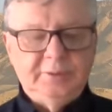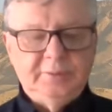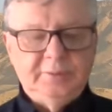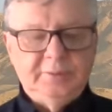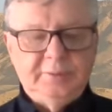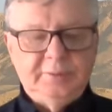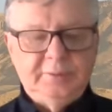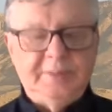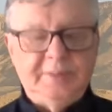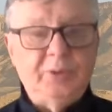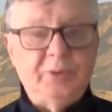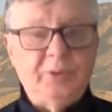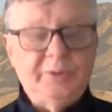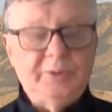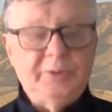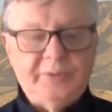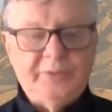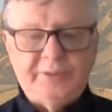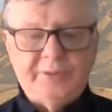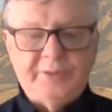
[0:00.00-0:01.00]
Well, I'm only
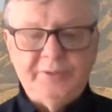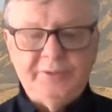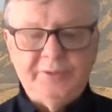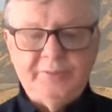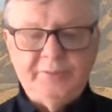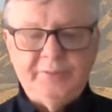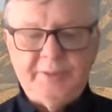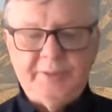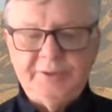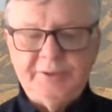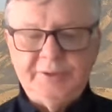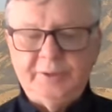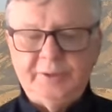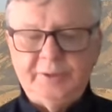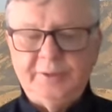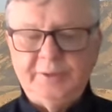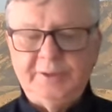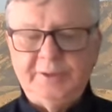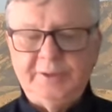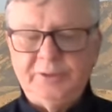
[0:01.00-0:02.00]
on the fringe of my
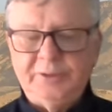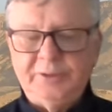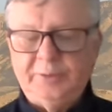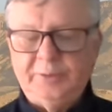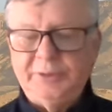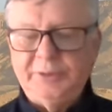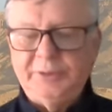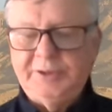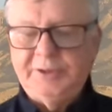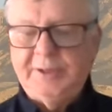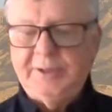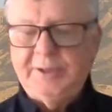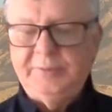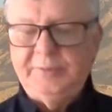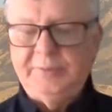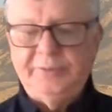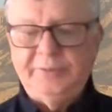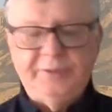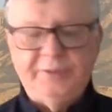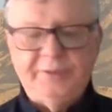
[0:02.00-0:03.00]
talk and it's almost time
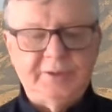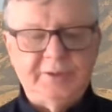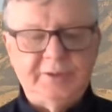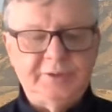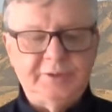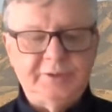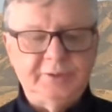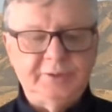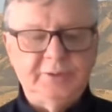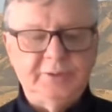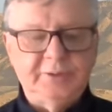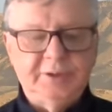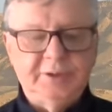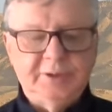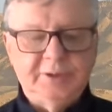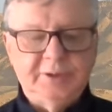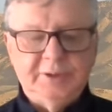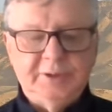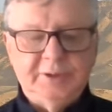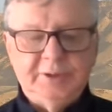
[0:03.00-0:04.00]
to finish, so
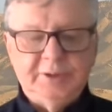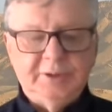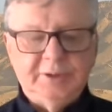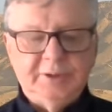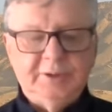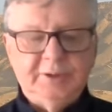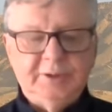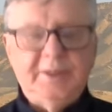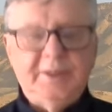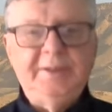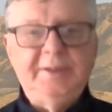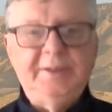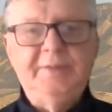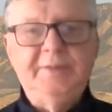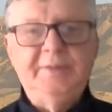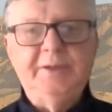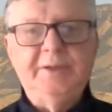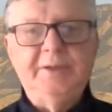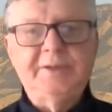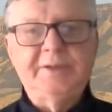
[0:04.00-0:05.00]
I'll leave
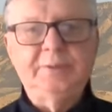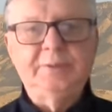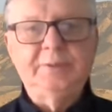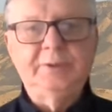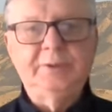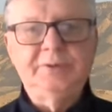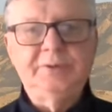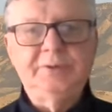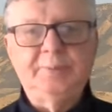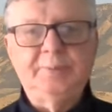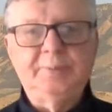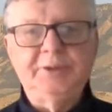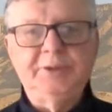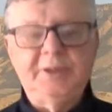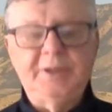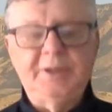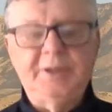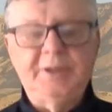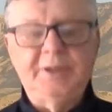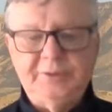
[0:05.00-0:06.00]
the last words to
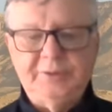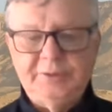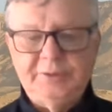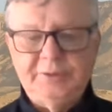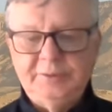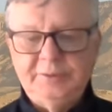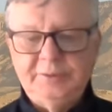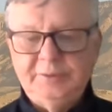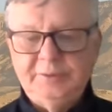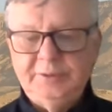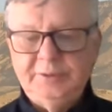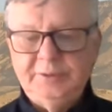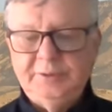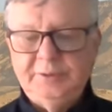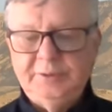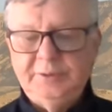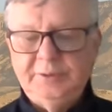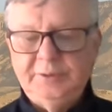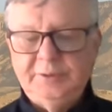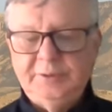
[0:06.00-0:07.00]
Plotinus.
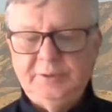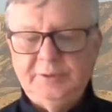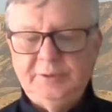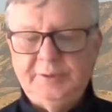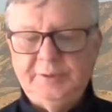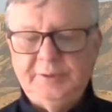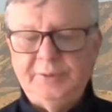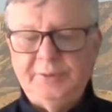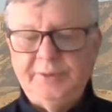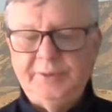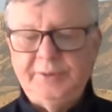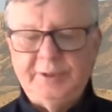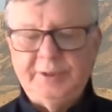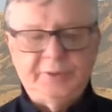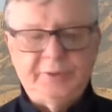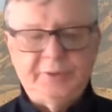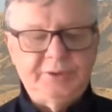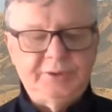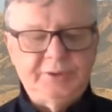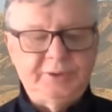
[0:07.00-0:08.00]
I don't think
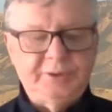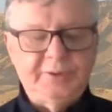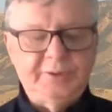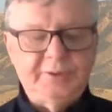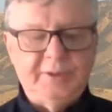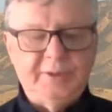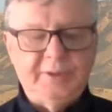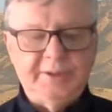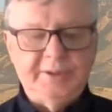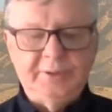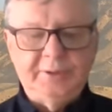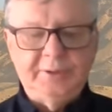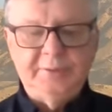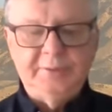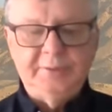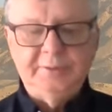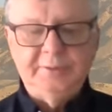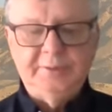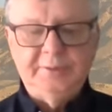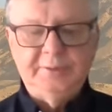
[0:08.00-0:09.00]
our studies are any
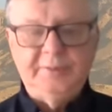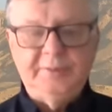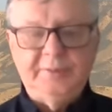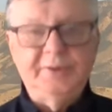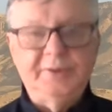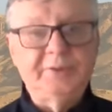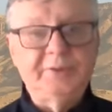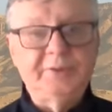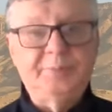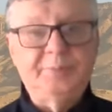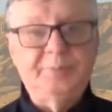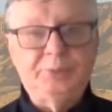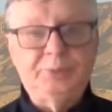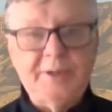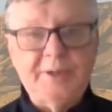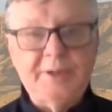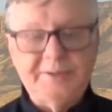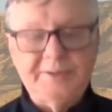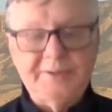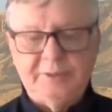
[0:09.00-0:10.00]
good if they're not of
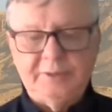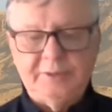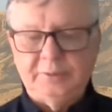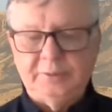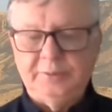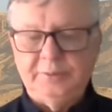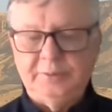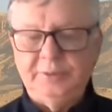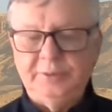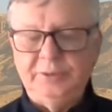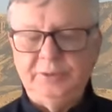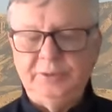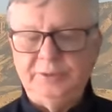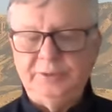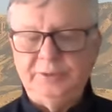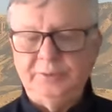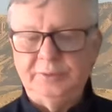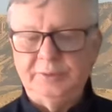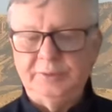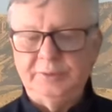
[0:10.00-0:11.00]
practical
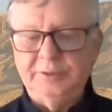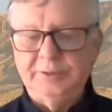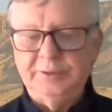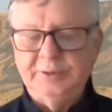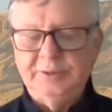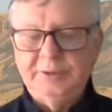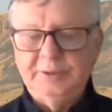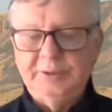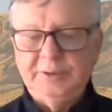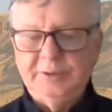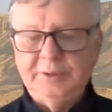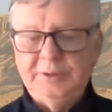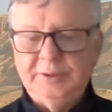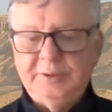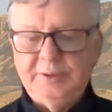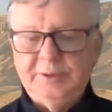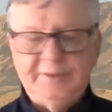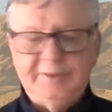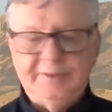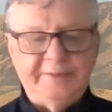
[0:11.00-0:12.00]
use to us,
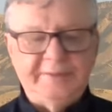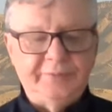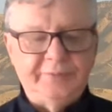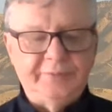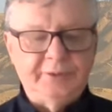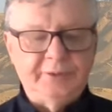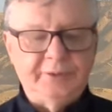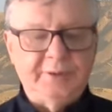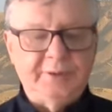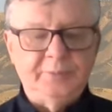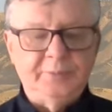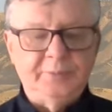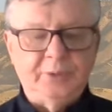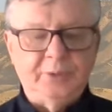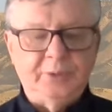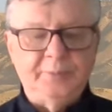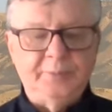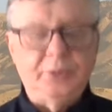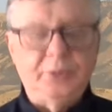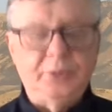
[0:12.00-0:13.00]
and infinitely
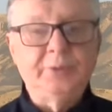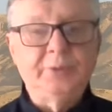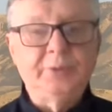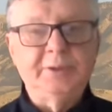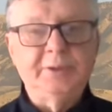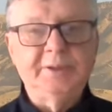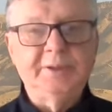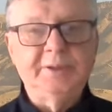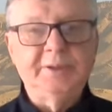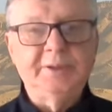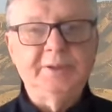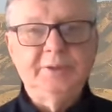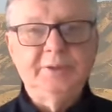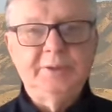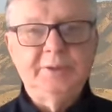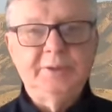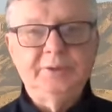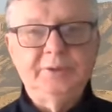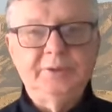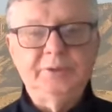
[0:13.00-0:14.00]
more importantly,
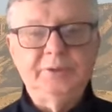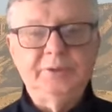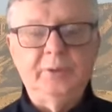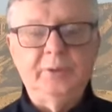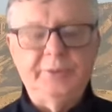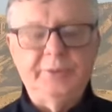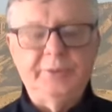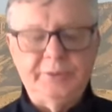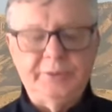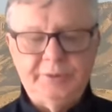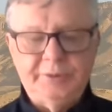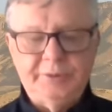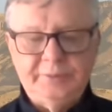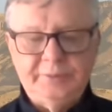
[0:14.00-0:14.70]
to others.